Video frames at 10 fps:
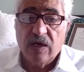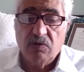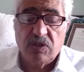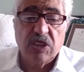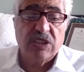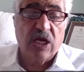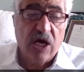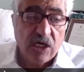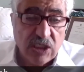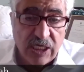which is
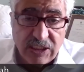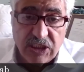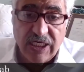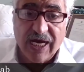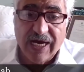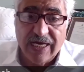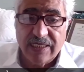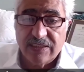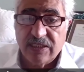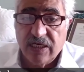a largely
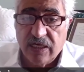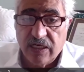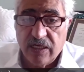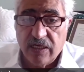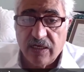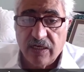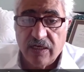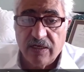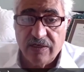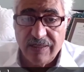Shiite
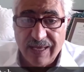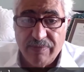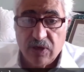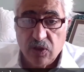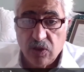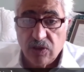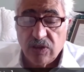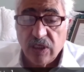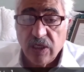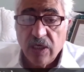
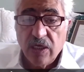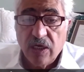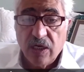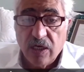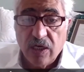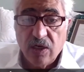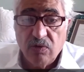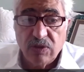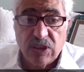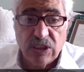neighborhood,
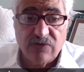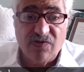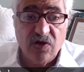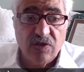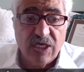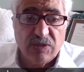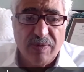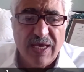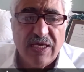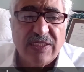which is viewed
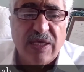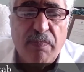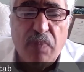as being